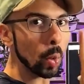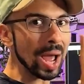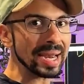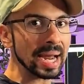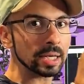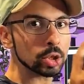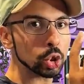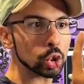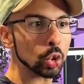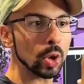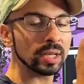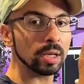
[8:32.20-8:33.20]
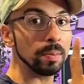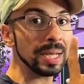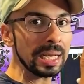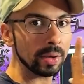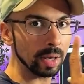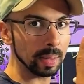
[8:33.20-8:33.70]
100 to 200
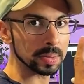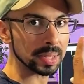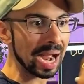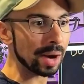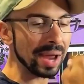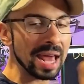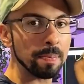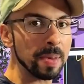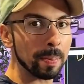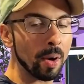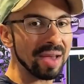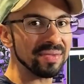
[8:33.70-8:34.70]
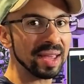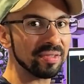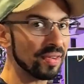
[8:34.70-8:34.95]
milligrams. Already people having